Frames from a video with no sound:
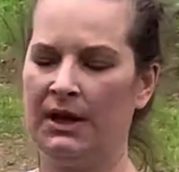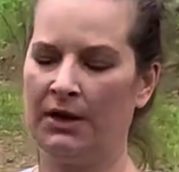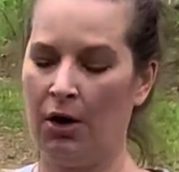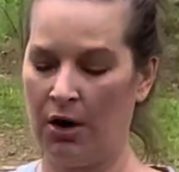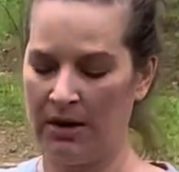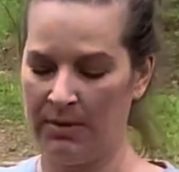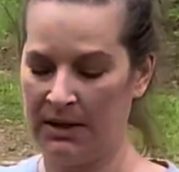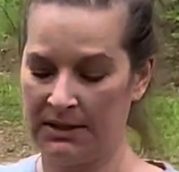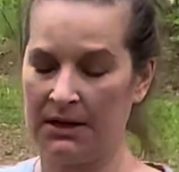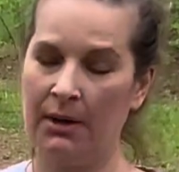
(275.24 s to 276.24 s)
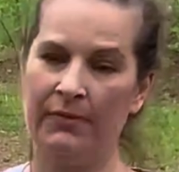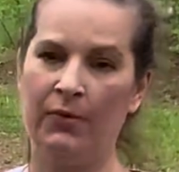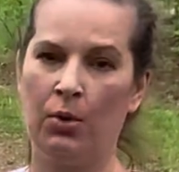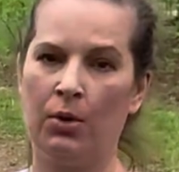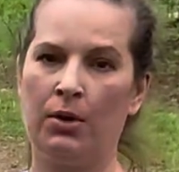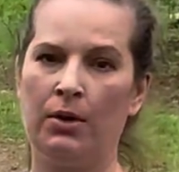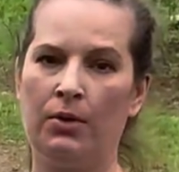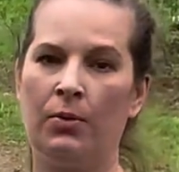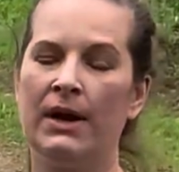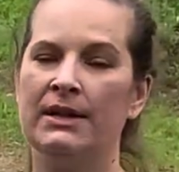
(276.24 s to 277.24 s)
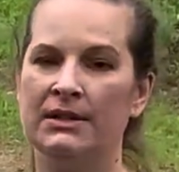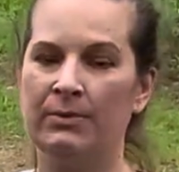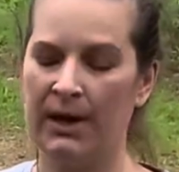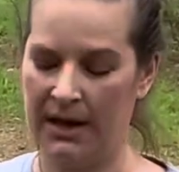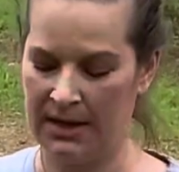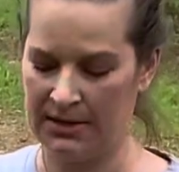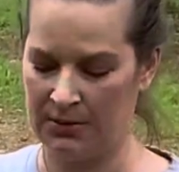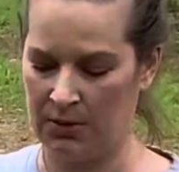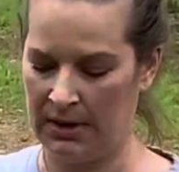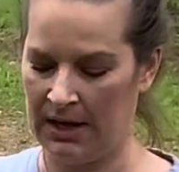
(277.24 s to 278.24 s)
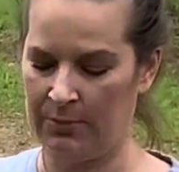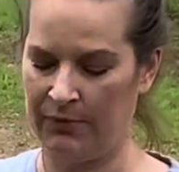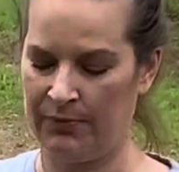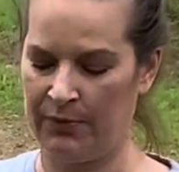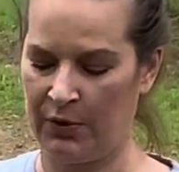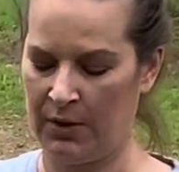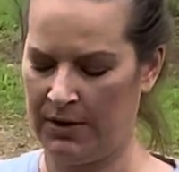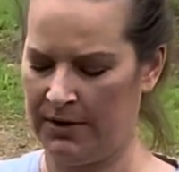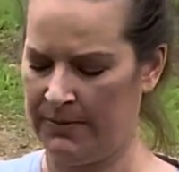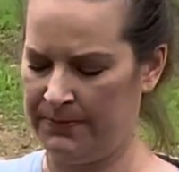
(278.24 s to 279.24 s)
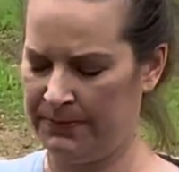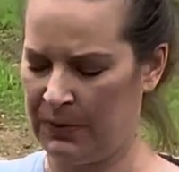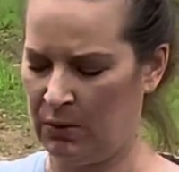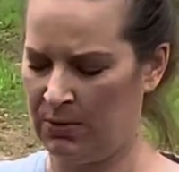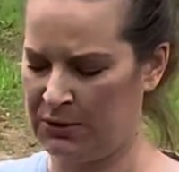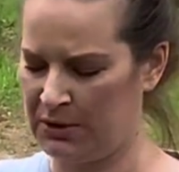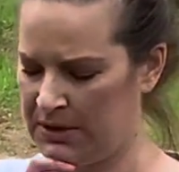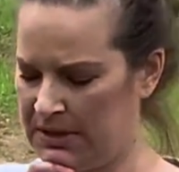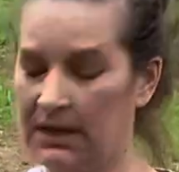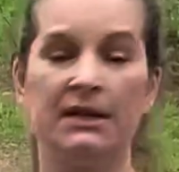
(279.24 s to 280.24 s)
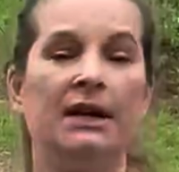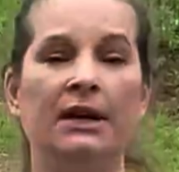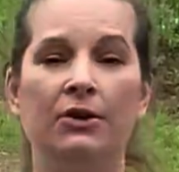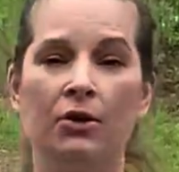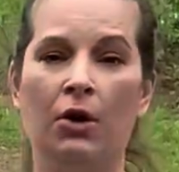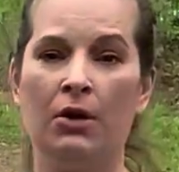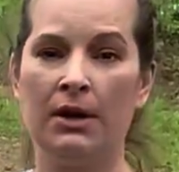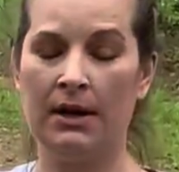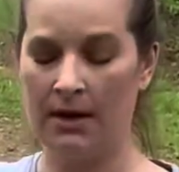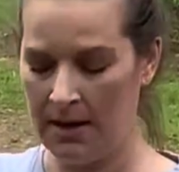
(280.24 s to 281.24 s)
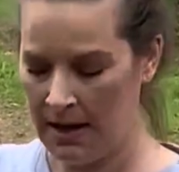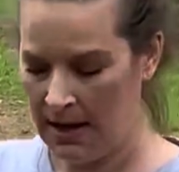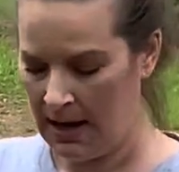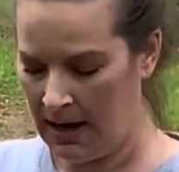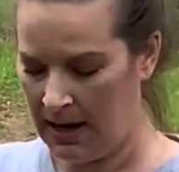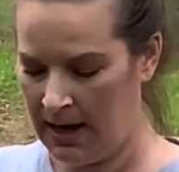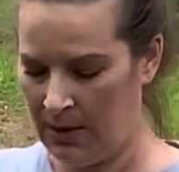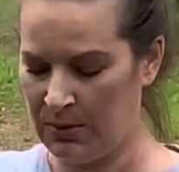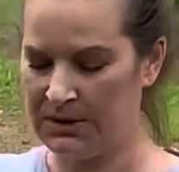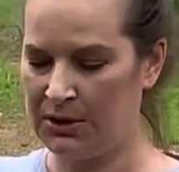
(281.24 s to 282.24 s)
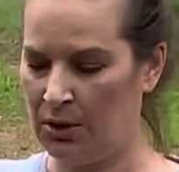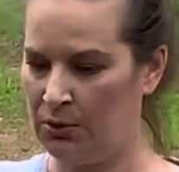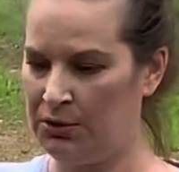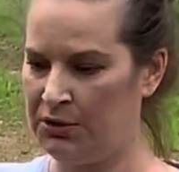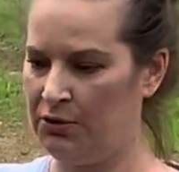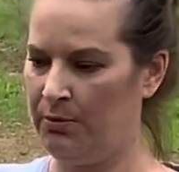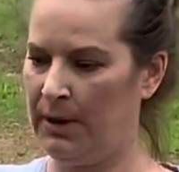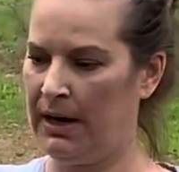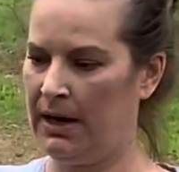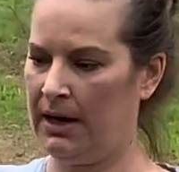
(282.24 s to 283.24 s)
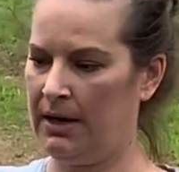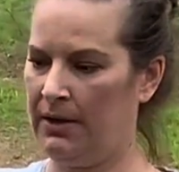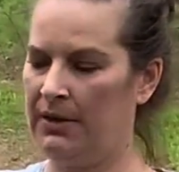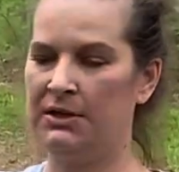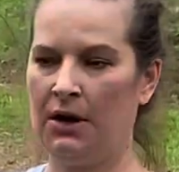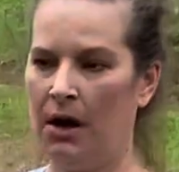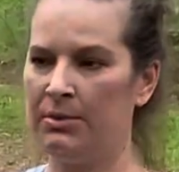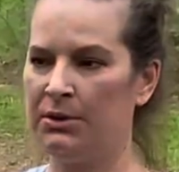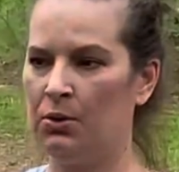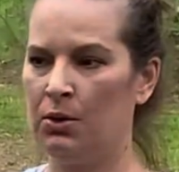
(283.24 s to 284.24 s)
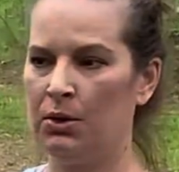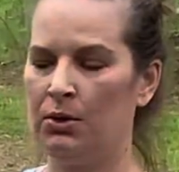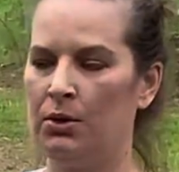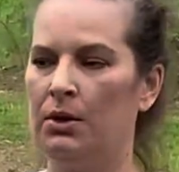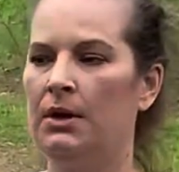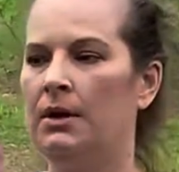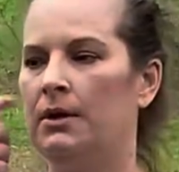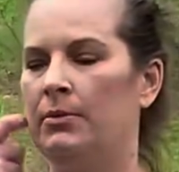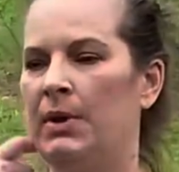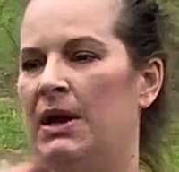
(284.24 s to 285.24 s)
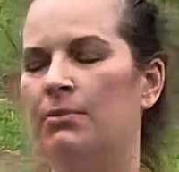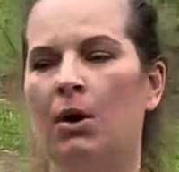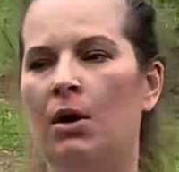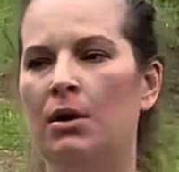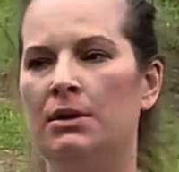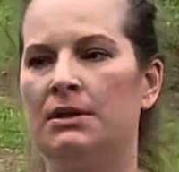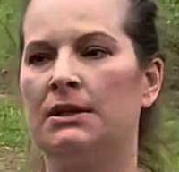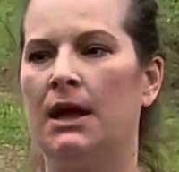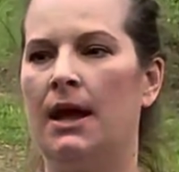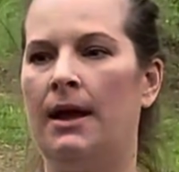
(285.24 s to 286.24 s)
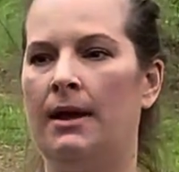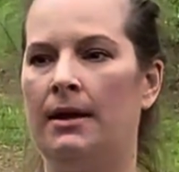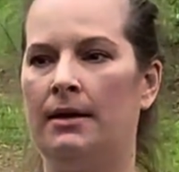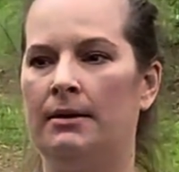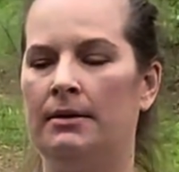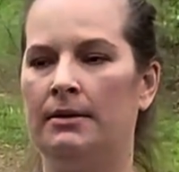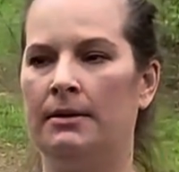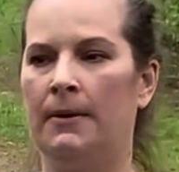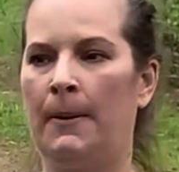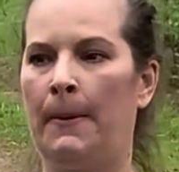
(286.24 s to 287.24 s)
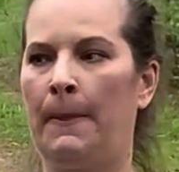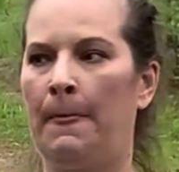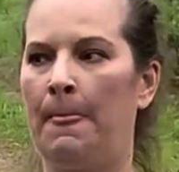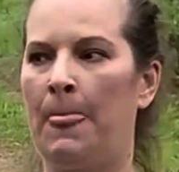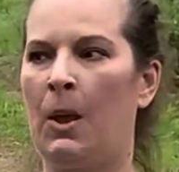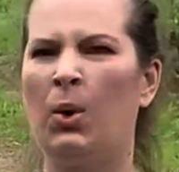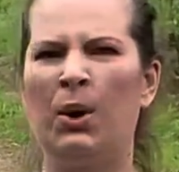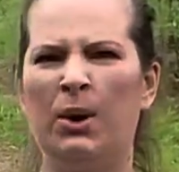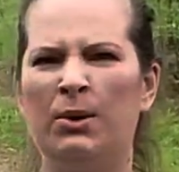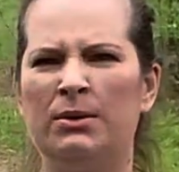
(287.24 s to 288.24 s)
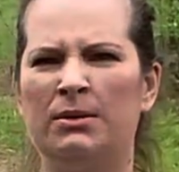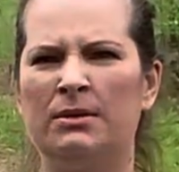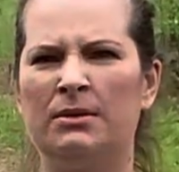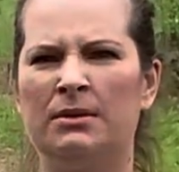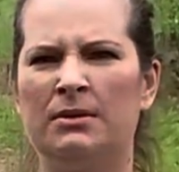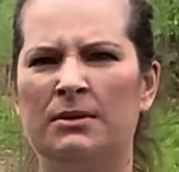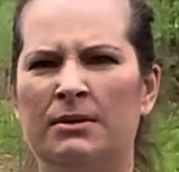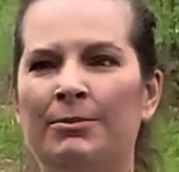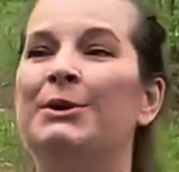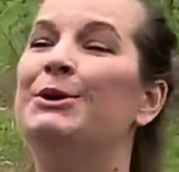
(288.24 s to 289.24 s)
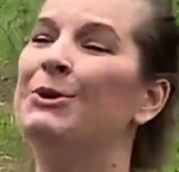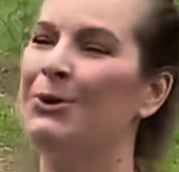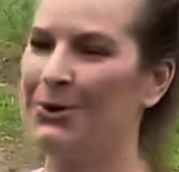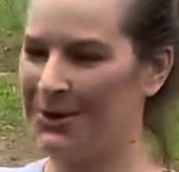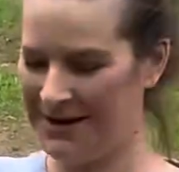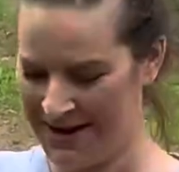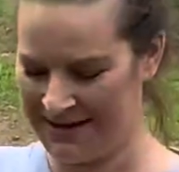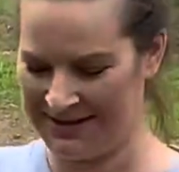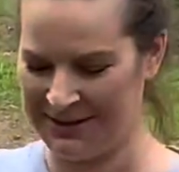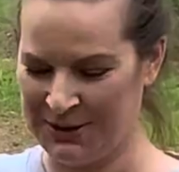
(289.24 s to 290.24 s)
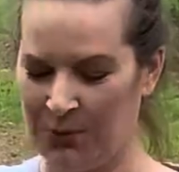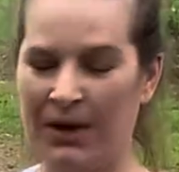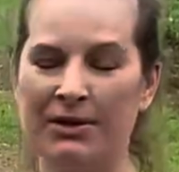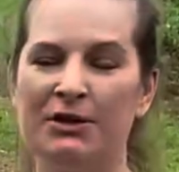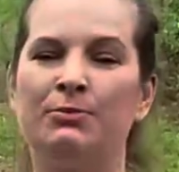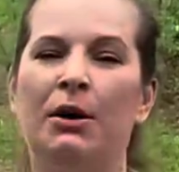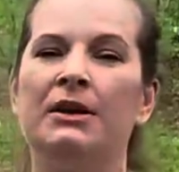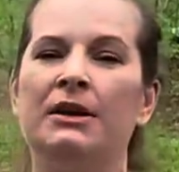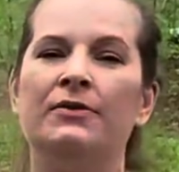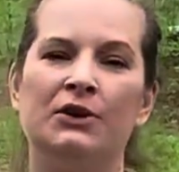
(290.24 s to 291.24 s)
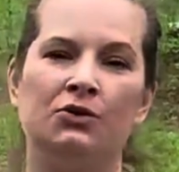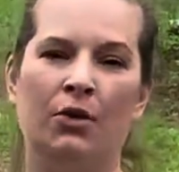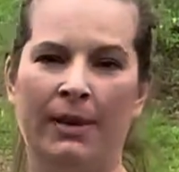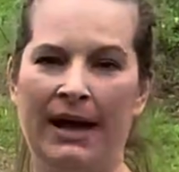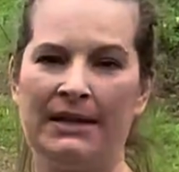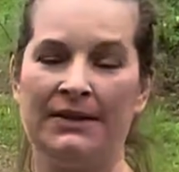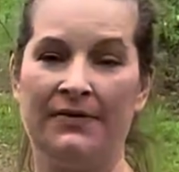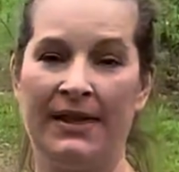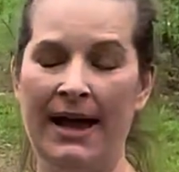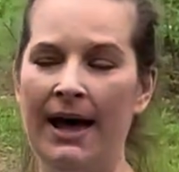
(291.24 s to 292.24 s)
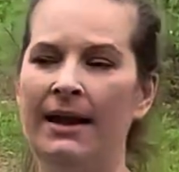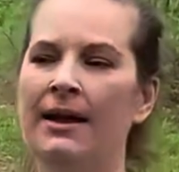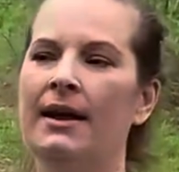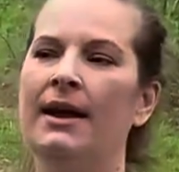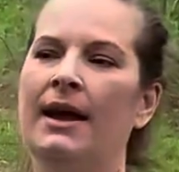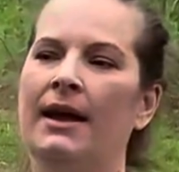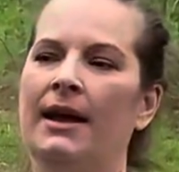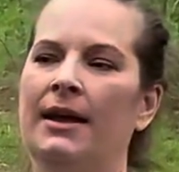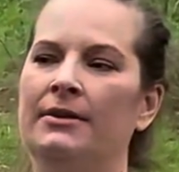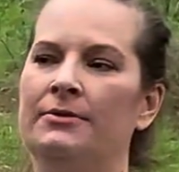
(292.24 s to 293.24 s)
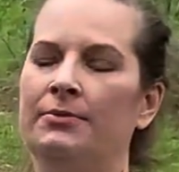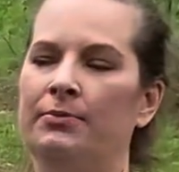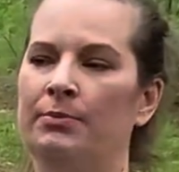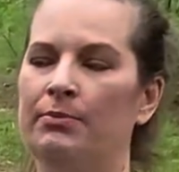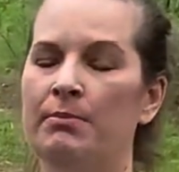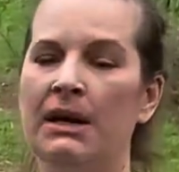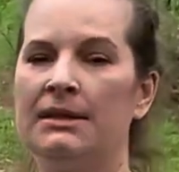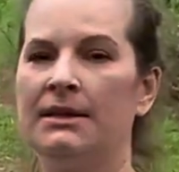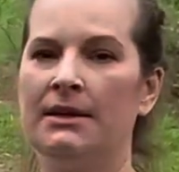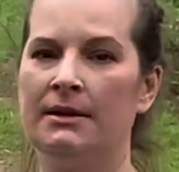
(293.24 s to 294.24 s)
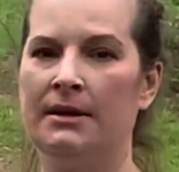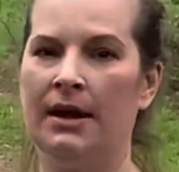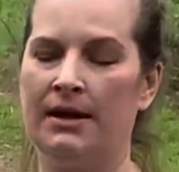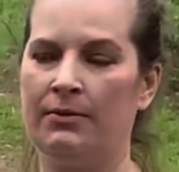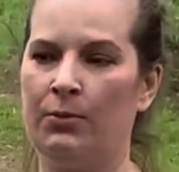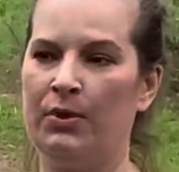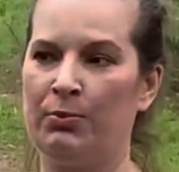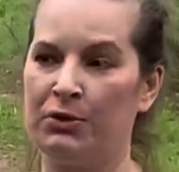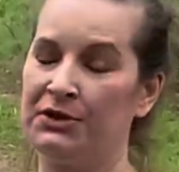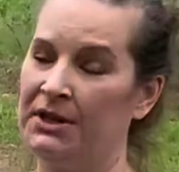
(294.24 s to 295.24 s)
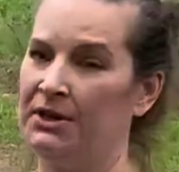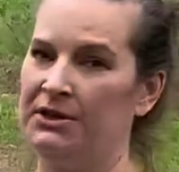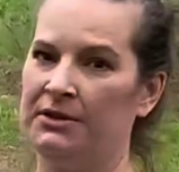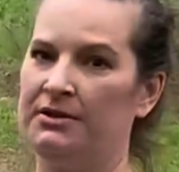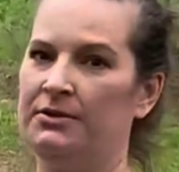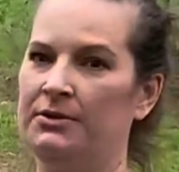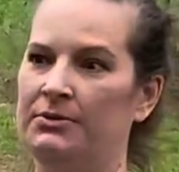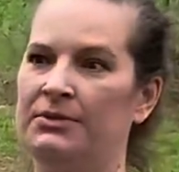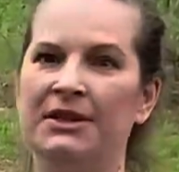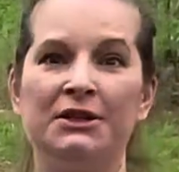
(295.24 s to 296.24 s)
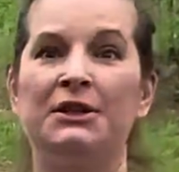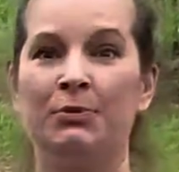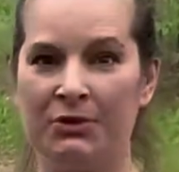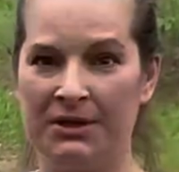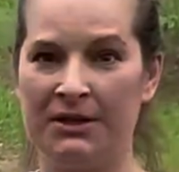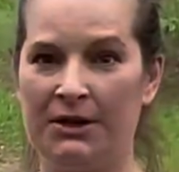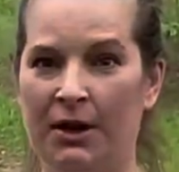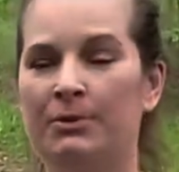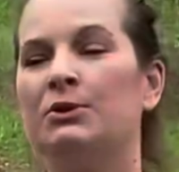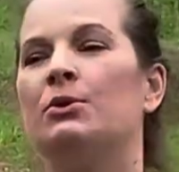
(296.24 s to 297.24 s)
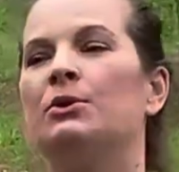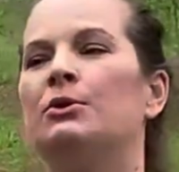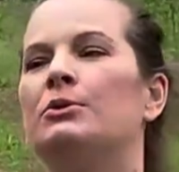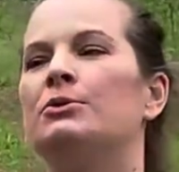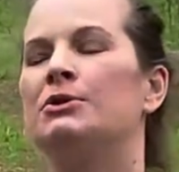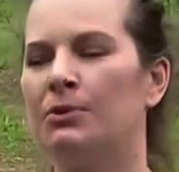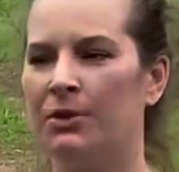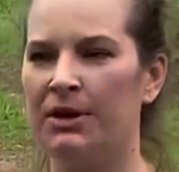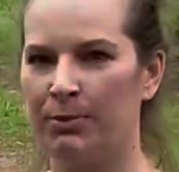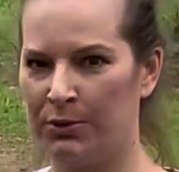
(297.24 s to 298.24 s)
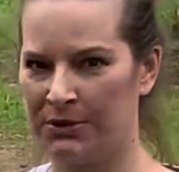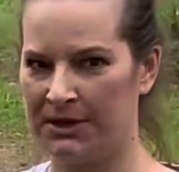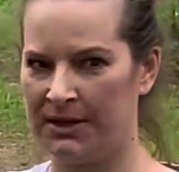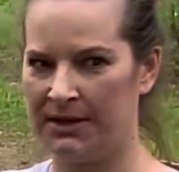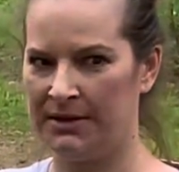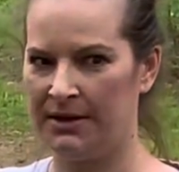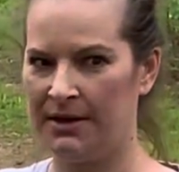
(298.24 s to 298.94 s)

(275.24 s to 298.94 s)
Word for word: like already mixed up for raised beds or like for container gardening. I was told to buy the topsoil, peat moss, and what else? Manure, yes. And so we just bought individual bags of that and mix it like with percentages. Do 60% topsoil, 20%